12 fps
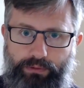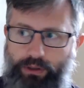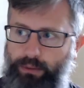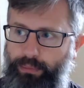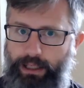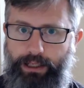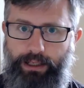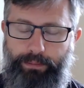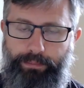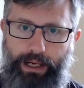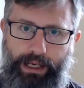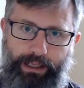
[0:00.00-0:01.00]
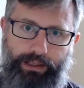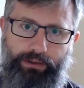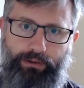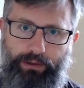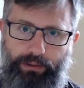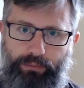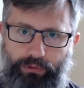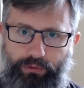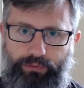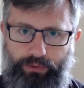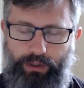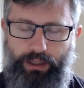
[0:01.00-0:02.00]
completely black in terms
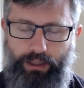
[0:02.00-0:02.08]
of